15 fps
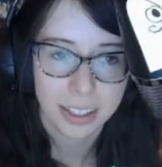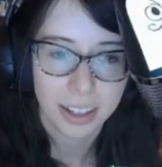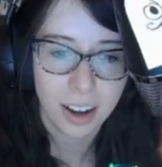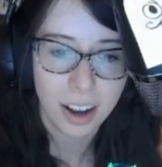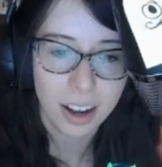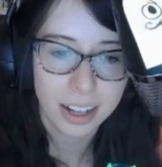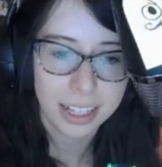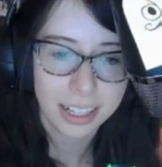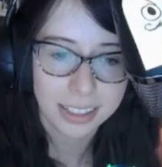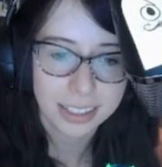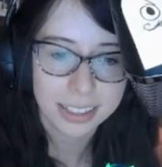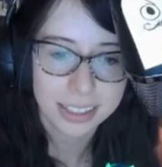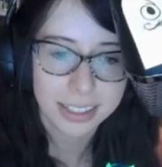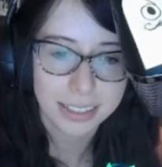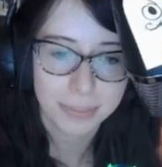
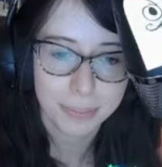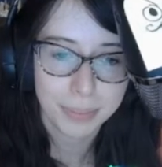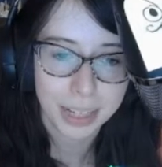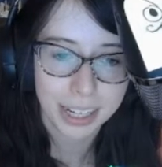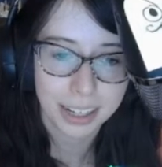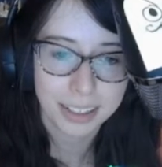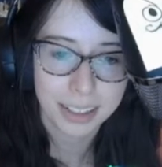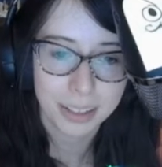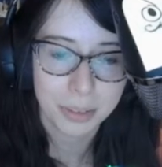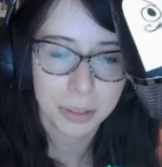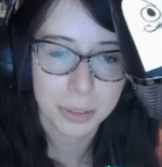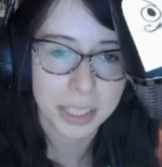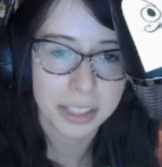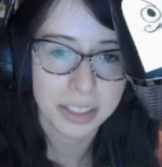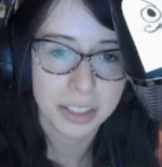Onix. Man, that would have
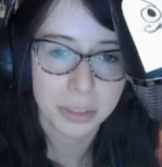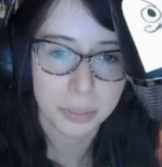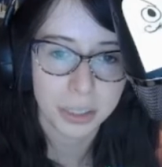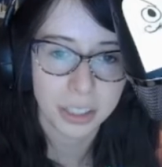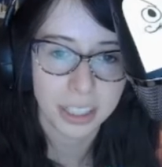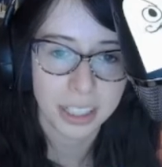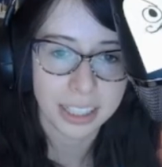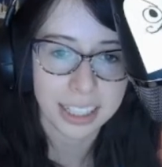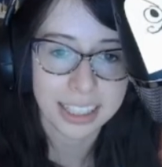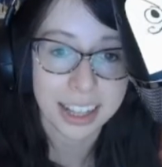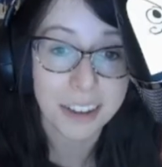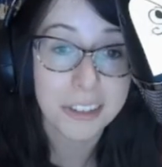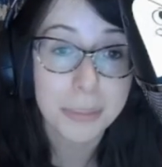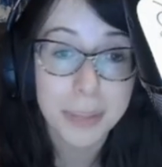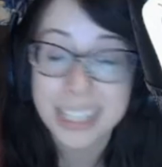been super lucky. That
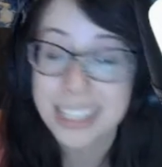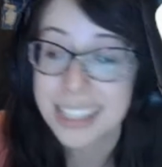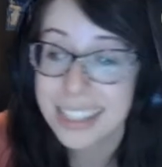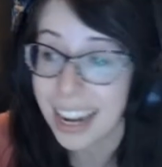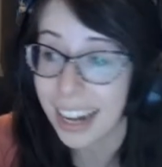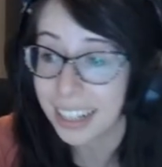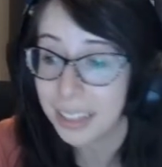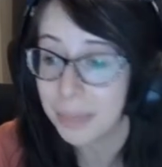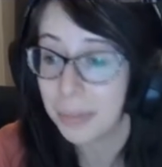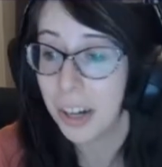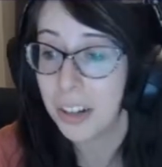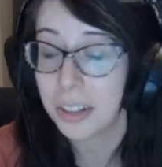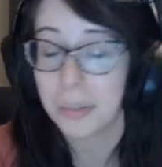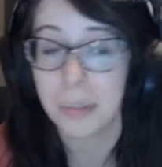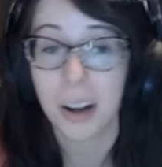was my second
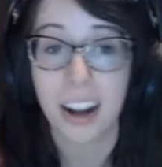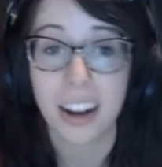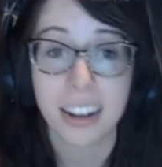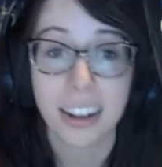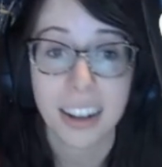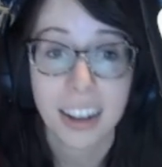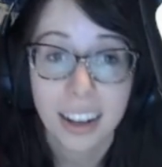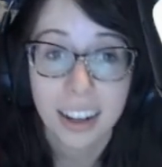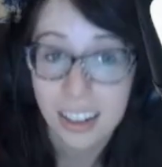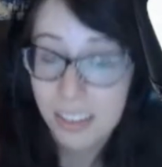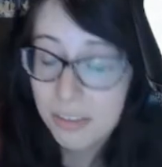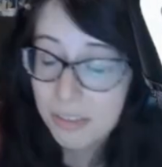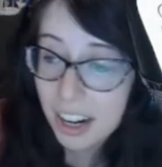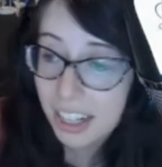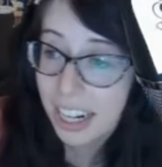Pokemon.
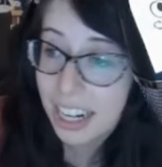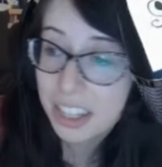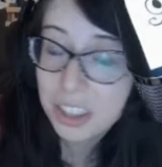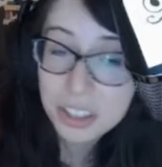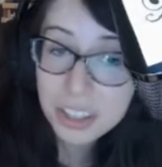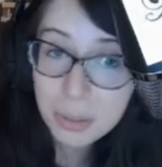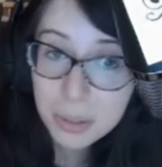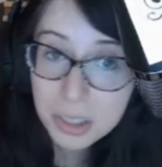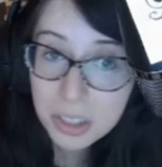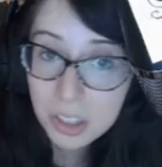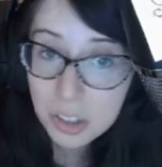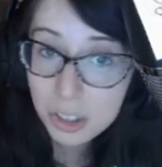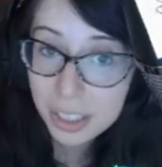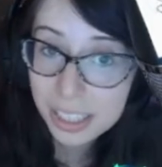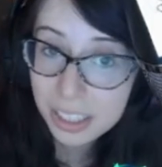Fuck, I thought that was the
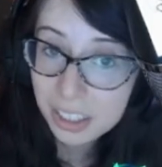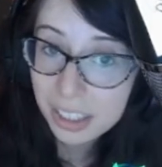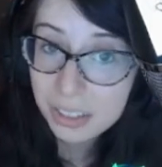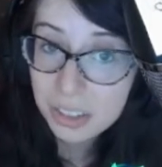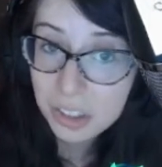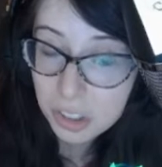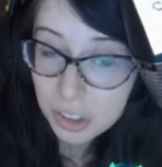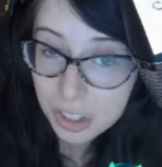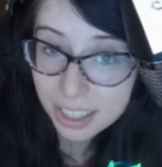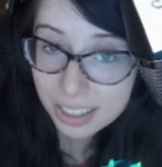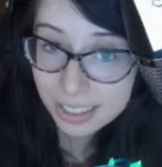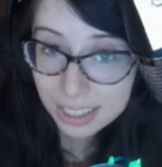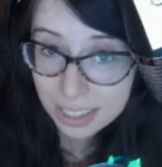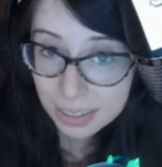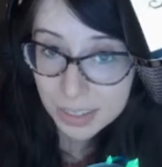trainer. I was just trying to
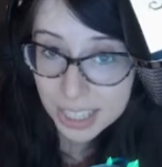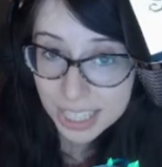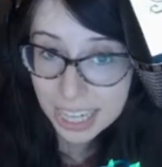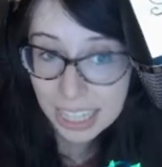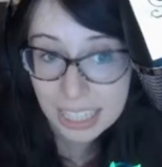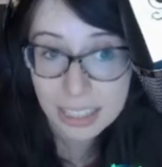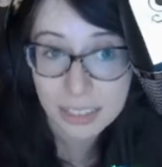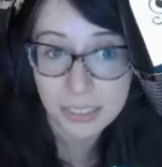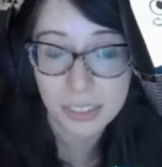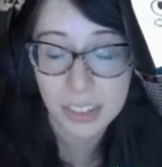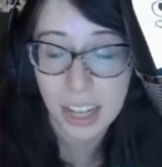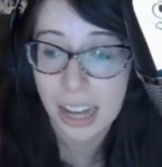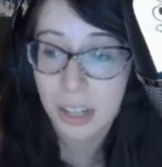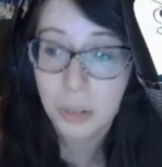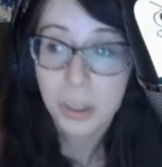leave the cave.
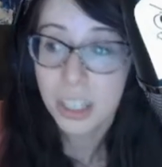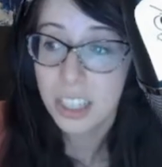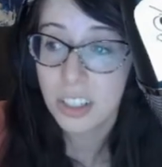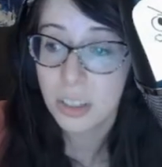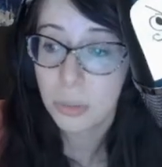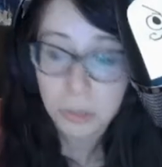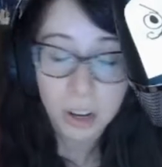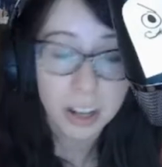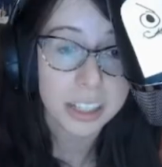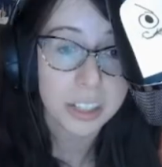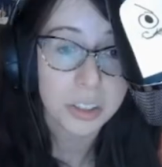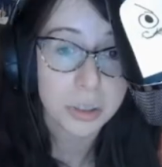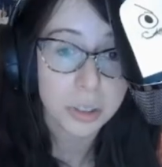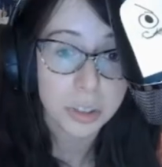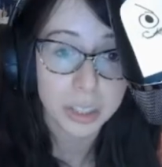I don't want to just run
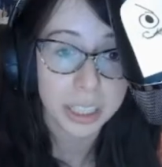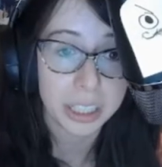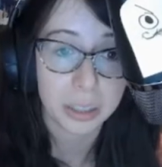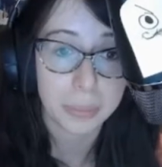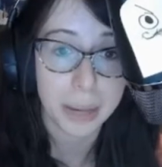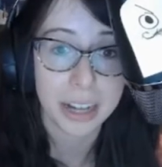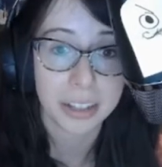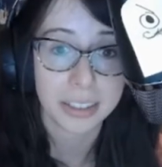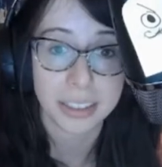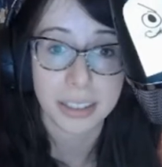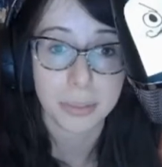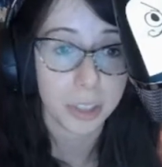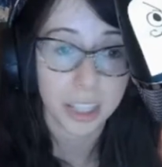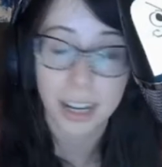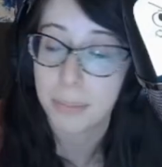into a trainer battle
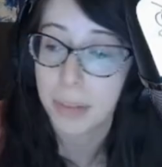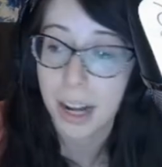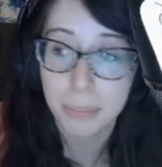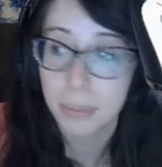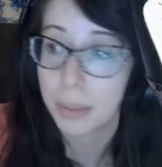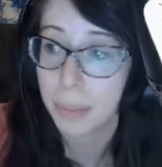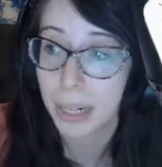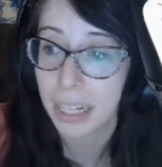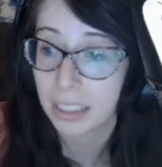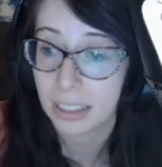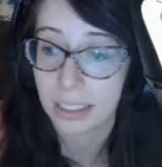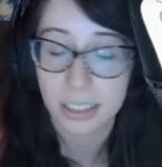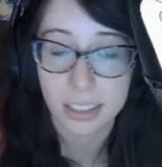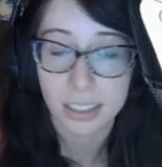anymore. I'm not prepared.